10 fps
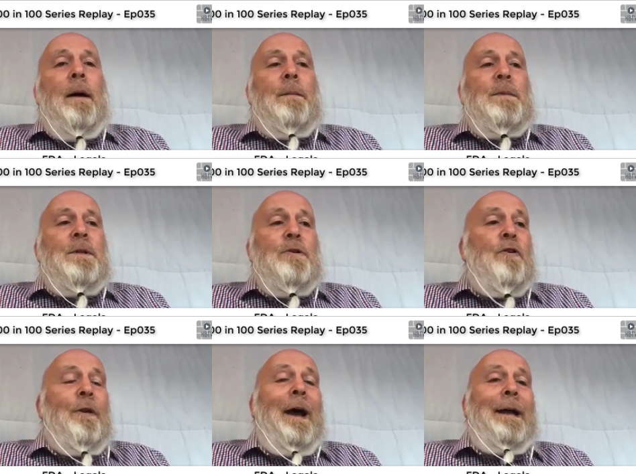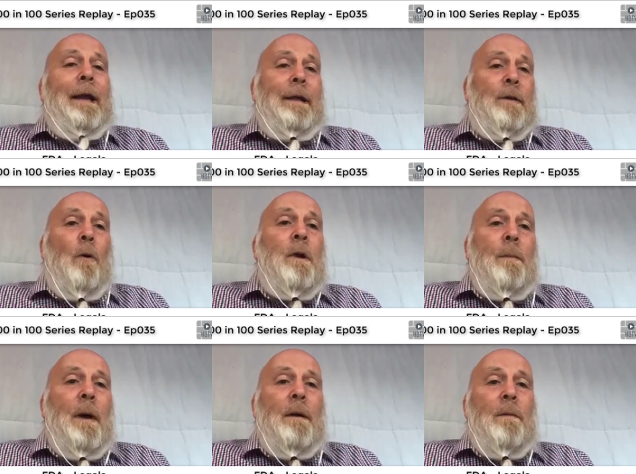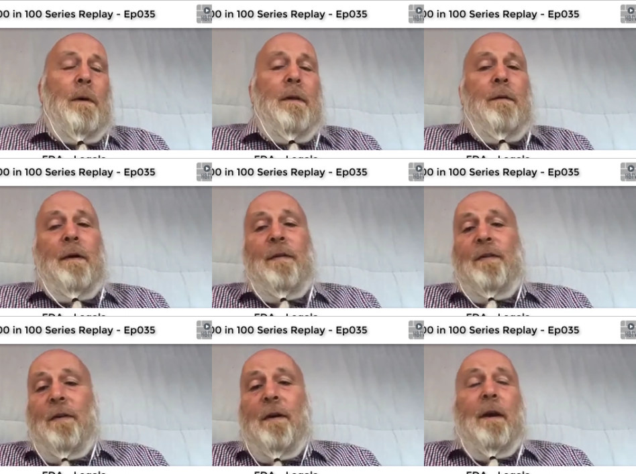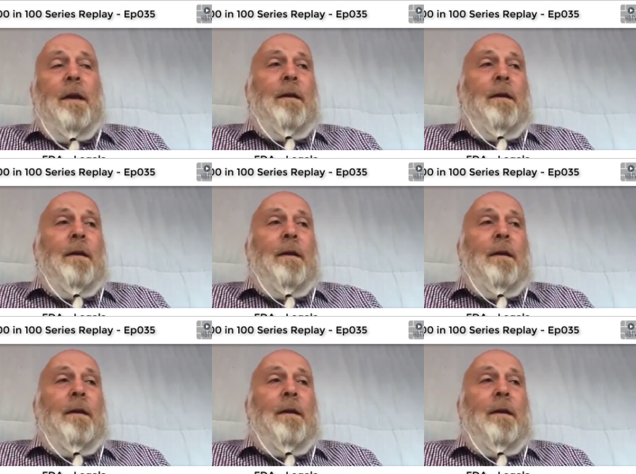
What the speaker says: to create a document, whether it's a